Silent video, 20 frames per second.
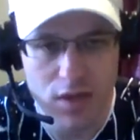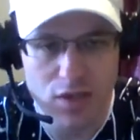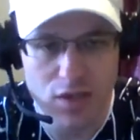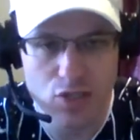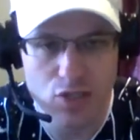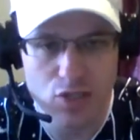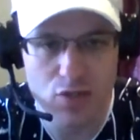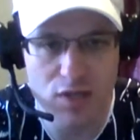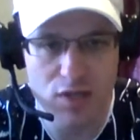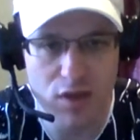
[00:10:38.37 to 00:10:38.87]

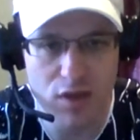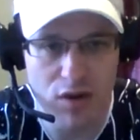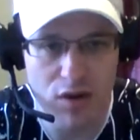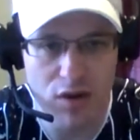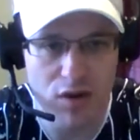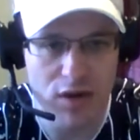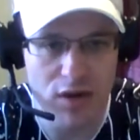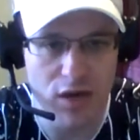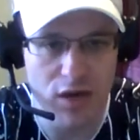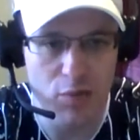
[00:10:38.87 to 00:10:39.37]
Shooting
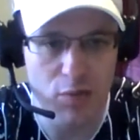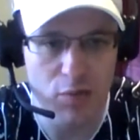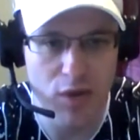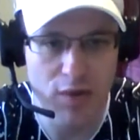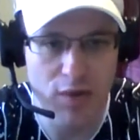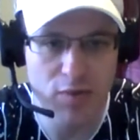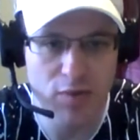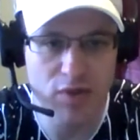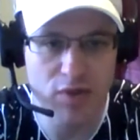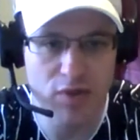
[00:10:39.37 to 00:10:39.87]
guard,
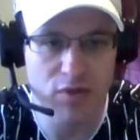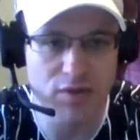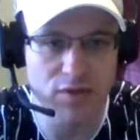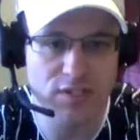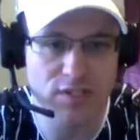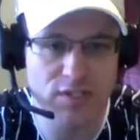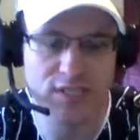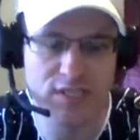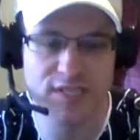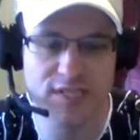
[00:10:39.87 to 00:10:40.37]
Brad Beal,
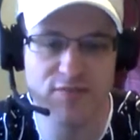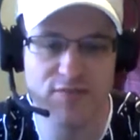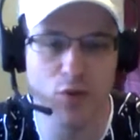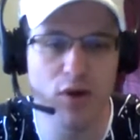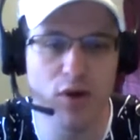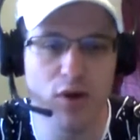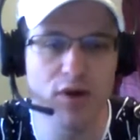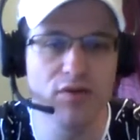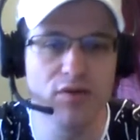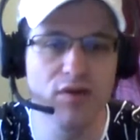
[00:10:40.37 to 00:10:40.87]

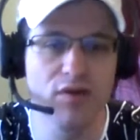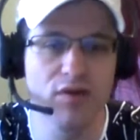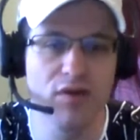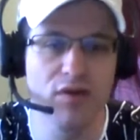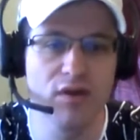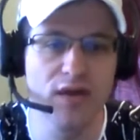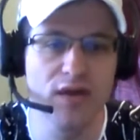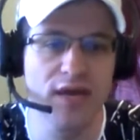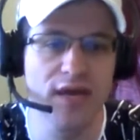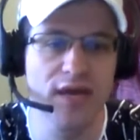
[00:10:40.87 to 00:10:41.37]

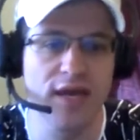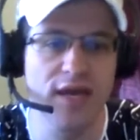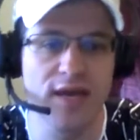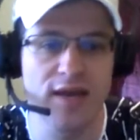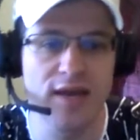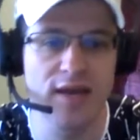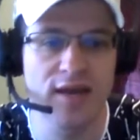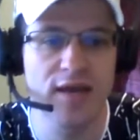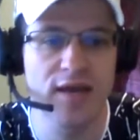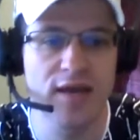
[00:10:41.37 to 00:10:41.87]
6,400,
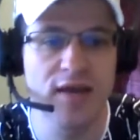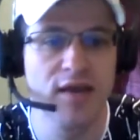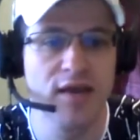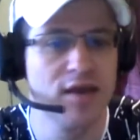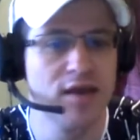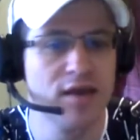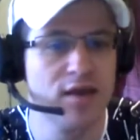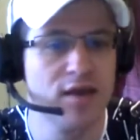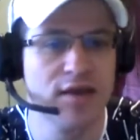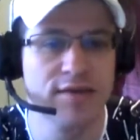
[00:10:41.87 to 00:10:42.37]
and
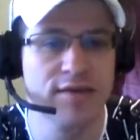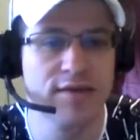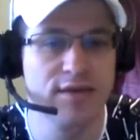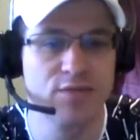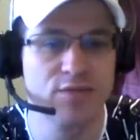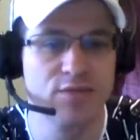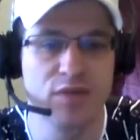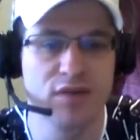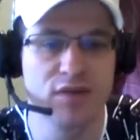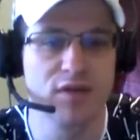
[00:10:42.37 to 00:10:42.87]

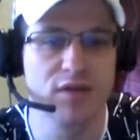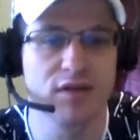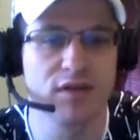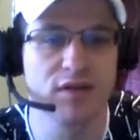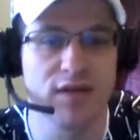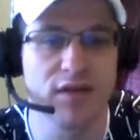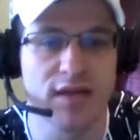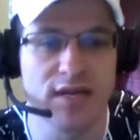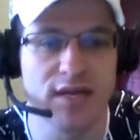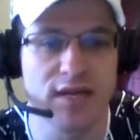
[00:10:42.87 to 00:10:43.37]
he's been looking
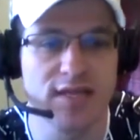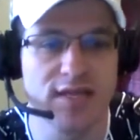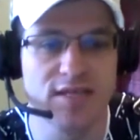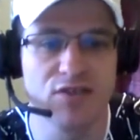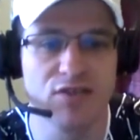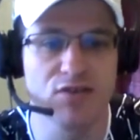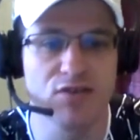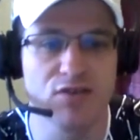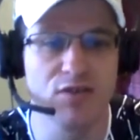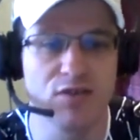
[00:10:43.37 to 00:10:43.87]
like an easy
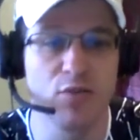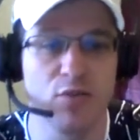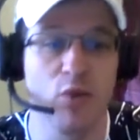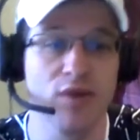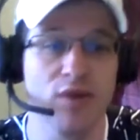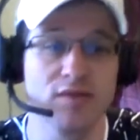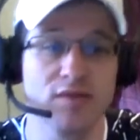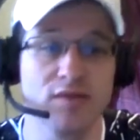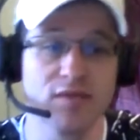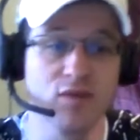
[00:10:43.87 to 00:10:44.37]
30
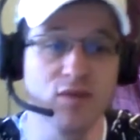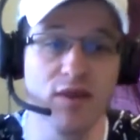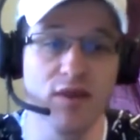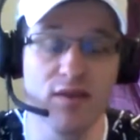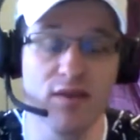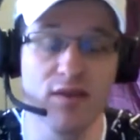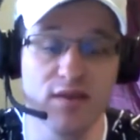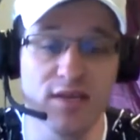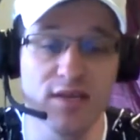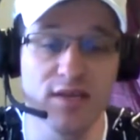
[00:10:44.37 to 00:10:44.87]
points, so I
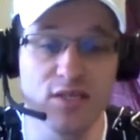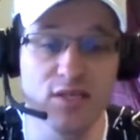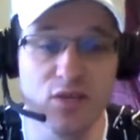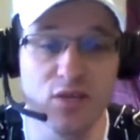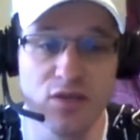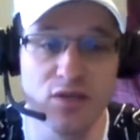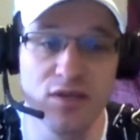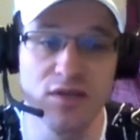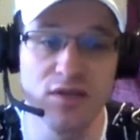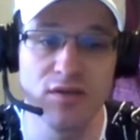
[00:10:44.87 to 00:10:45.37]
think that's a
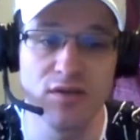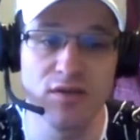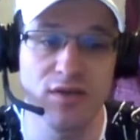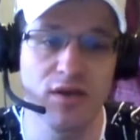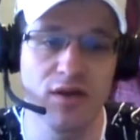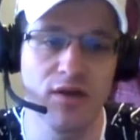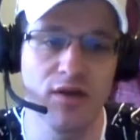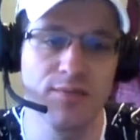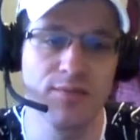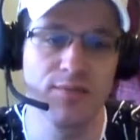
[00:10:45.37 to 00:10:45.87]
good deal
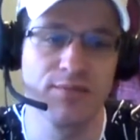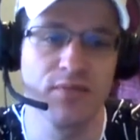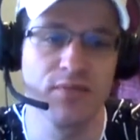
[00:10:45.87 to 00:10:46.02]
there.